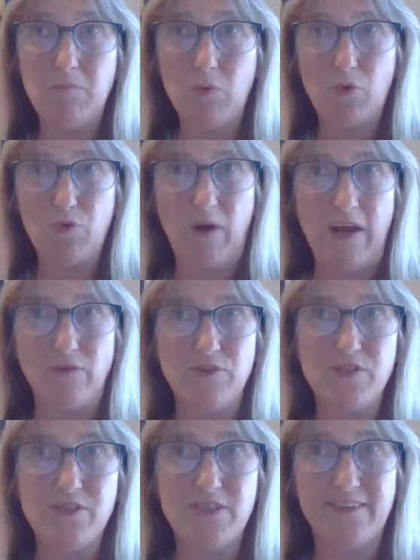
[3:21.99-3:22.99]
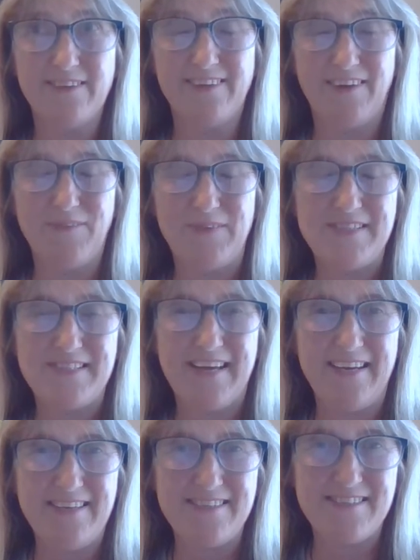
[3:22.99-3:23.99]
more grounded, I would
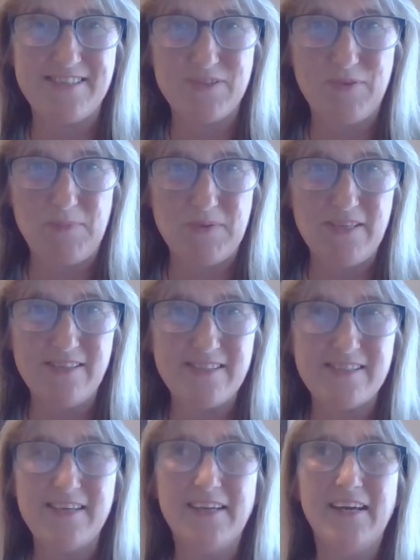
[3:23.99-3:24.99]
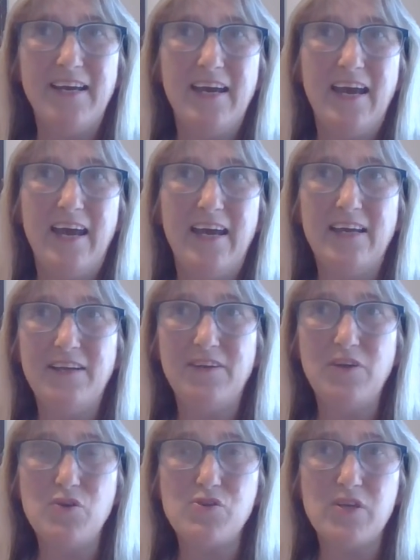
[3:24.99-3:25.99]
say, his descriptions, and
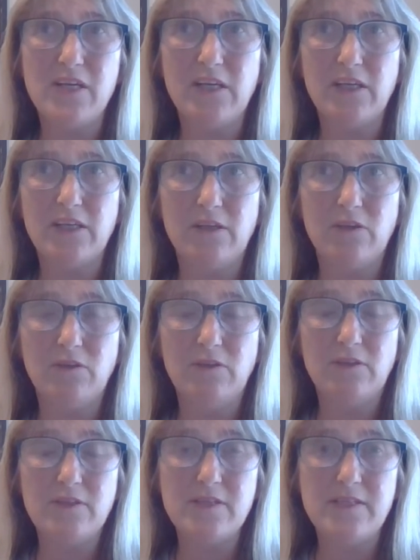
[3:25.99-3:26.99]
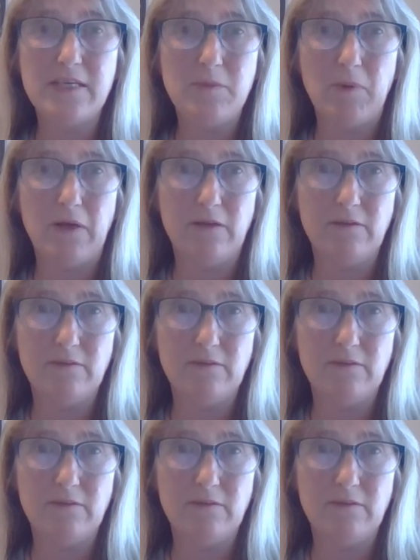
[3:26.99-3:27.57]
usually a little deeper